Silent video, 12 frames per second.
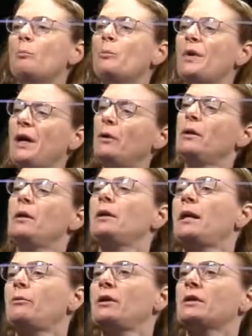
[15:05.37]
parallel
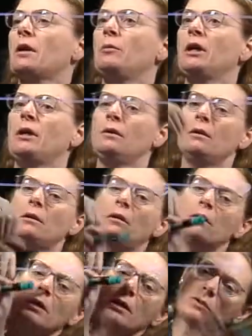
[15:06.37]
light rays coming in
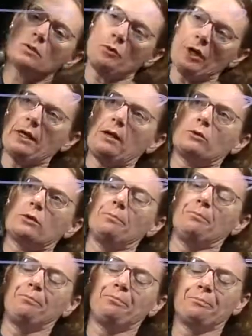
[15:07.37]
get spread out.
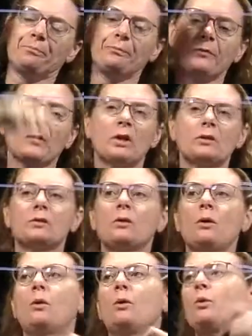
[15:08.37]

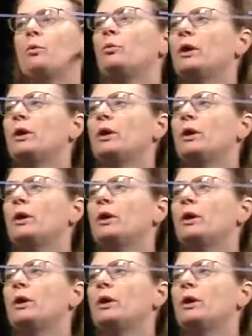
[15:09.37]
So we